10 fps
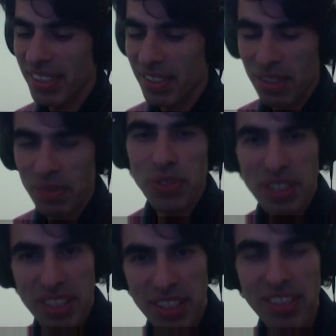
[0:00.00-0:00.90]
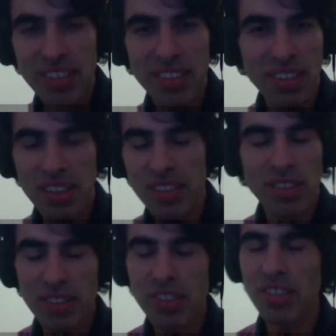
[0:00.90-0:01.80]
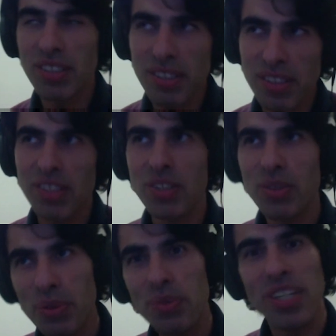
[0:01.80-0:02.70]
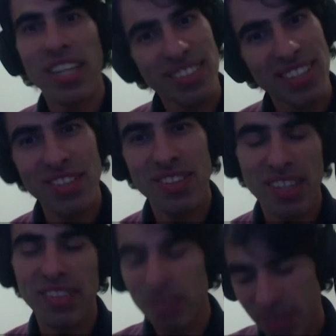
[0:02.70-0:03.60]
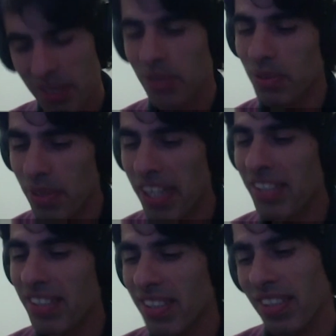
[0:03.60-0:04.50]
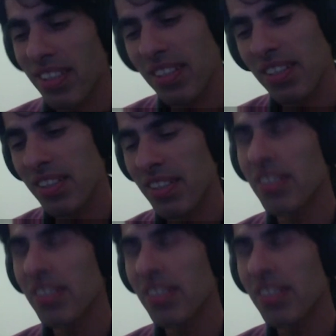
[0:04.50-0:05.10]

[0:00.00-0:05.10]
different TEs. T2 relaxation, T2 rates in